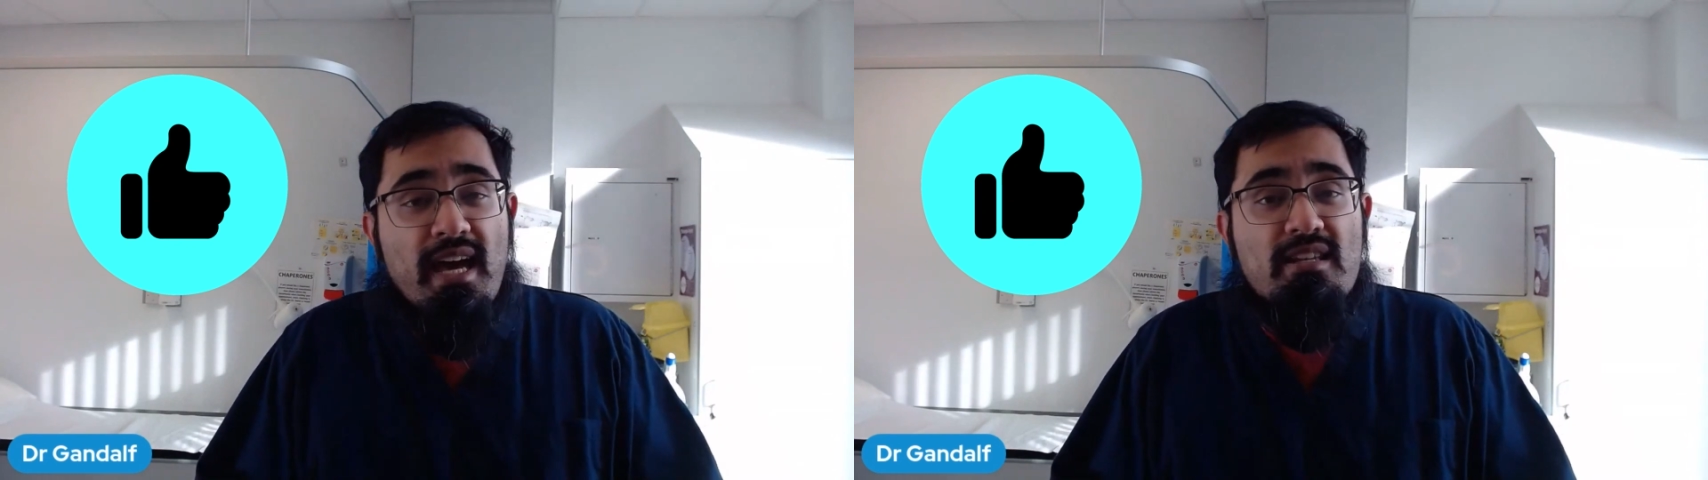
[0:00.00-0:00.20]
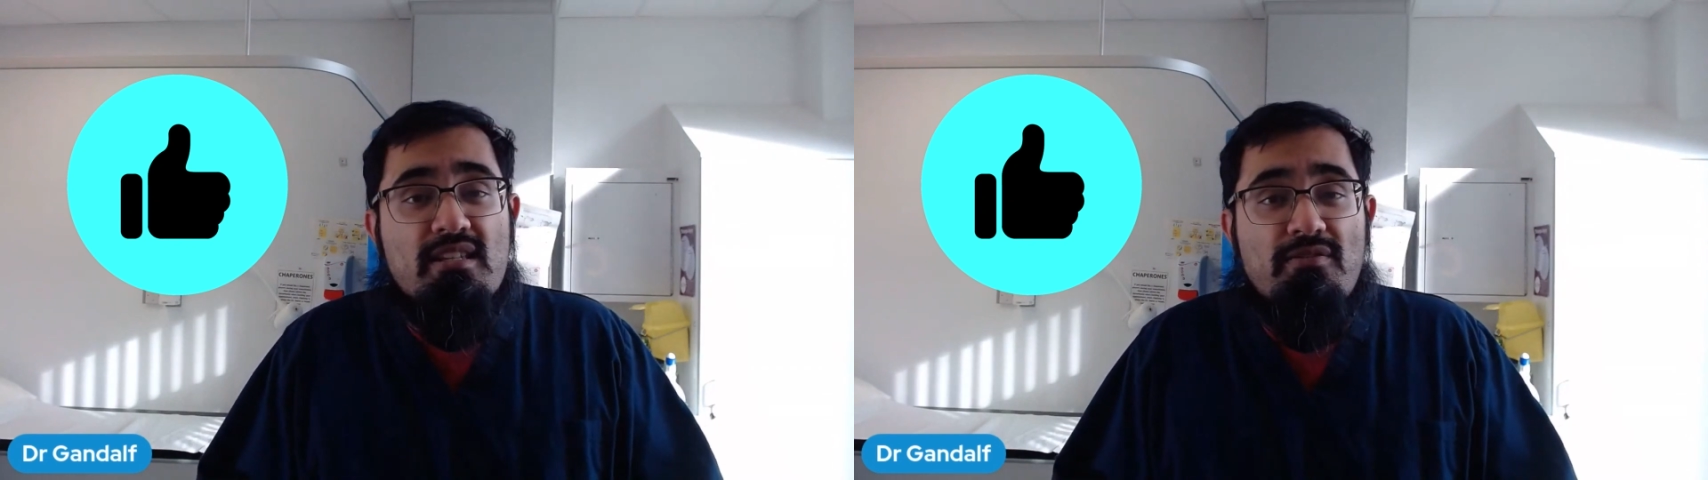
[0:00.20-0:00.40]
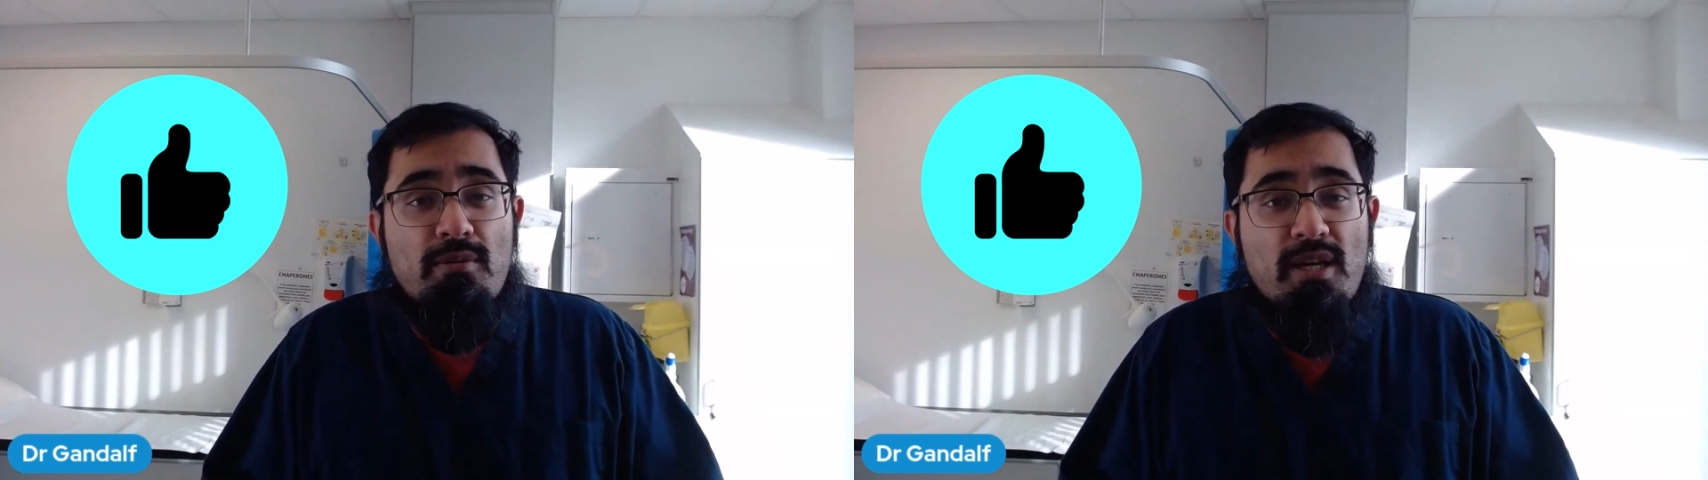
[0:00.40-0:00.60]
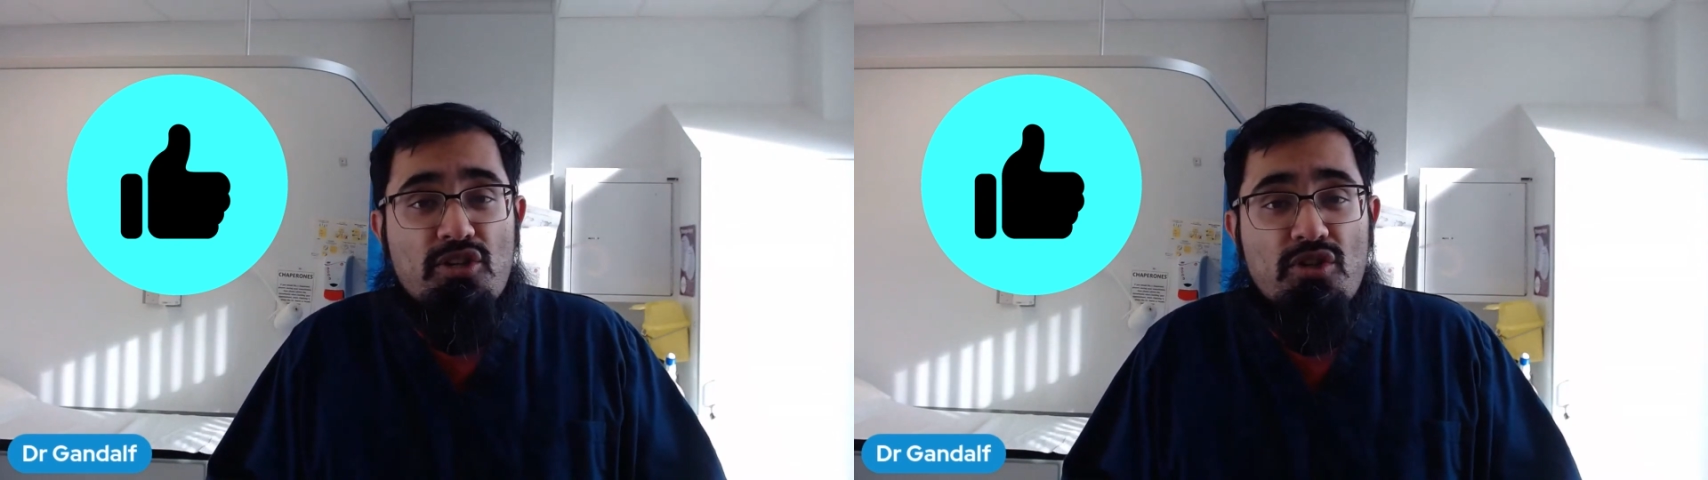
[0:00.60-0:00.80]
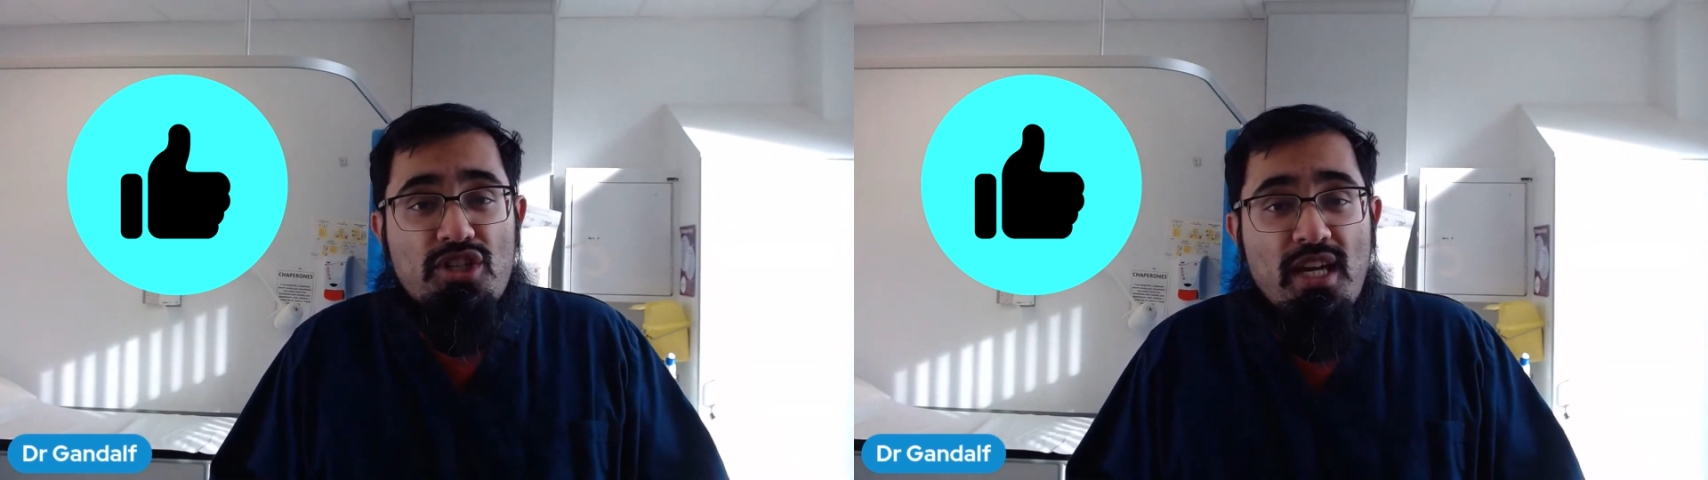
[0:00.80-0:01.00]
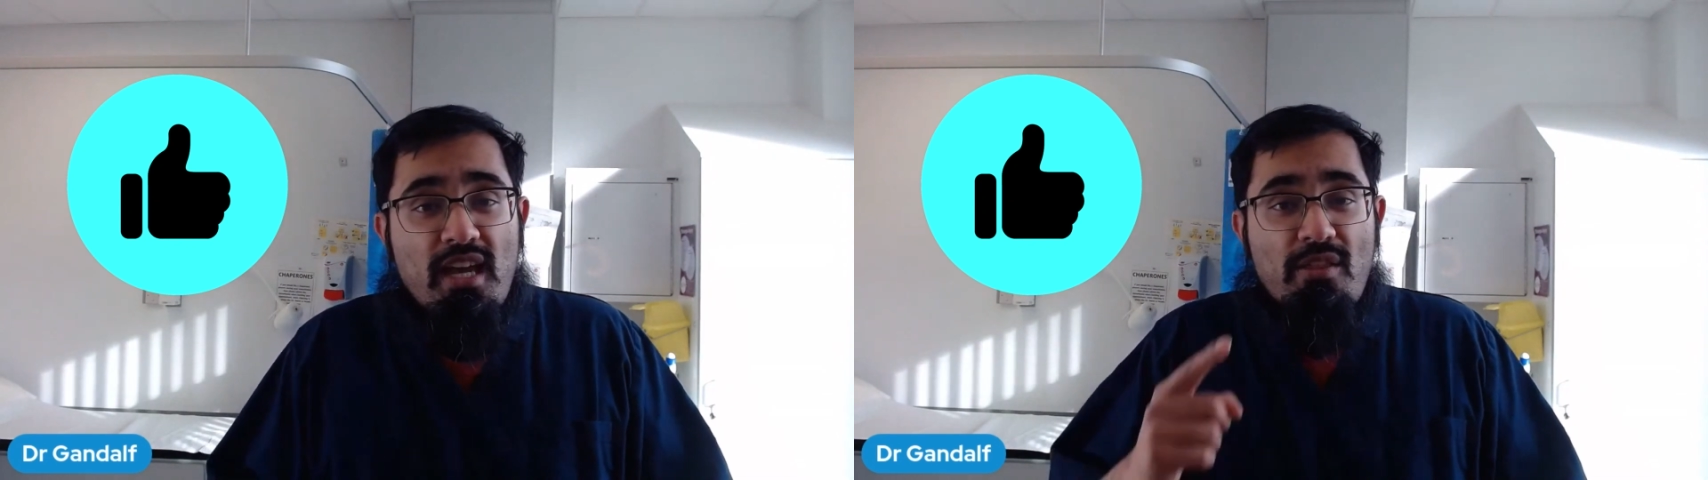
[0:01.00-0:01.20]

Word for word: and definitely make sure you check